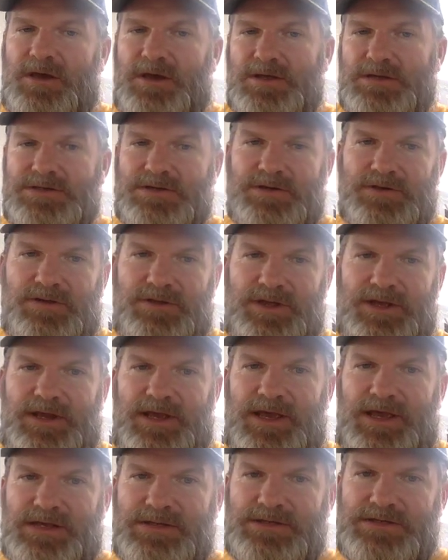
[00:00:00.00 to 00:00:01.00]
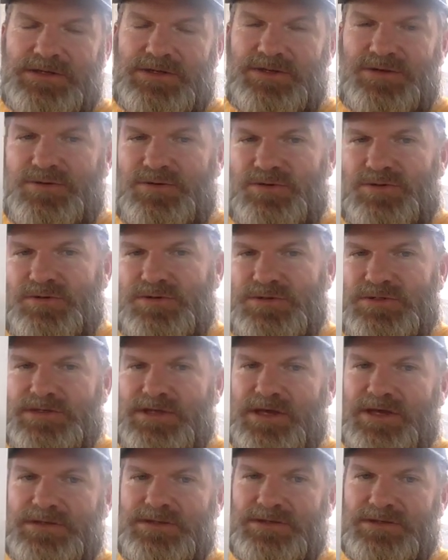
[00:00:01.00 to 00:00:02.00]
a circle that has 2
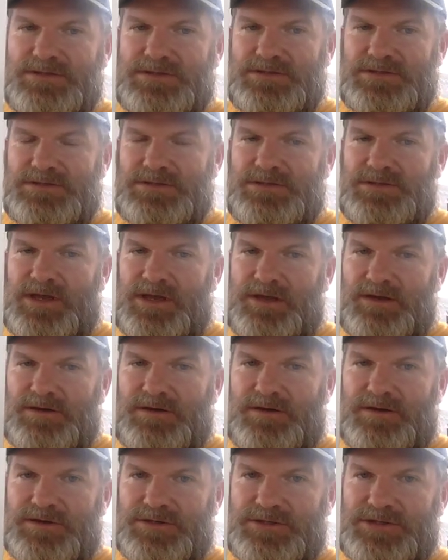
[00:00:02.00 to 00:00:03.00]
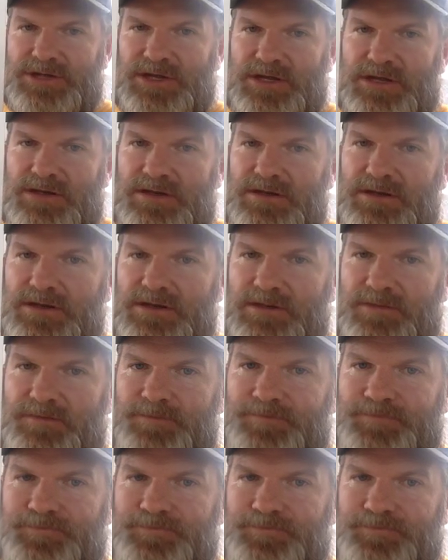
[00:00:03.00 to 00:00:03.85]
sections that are shaded in.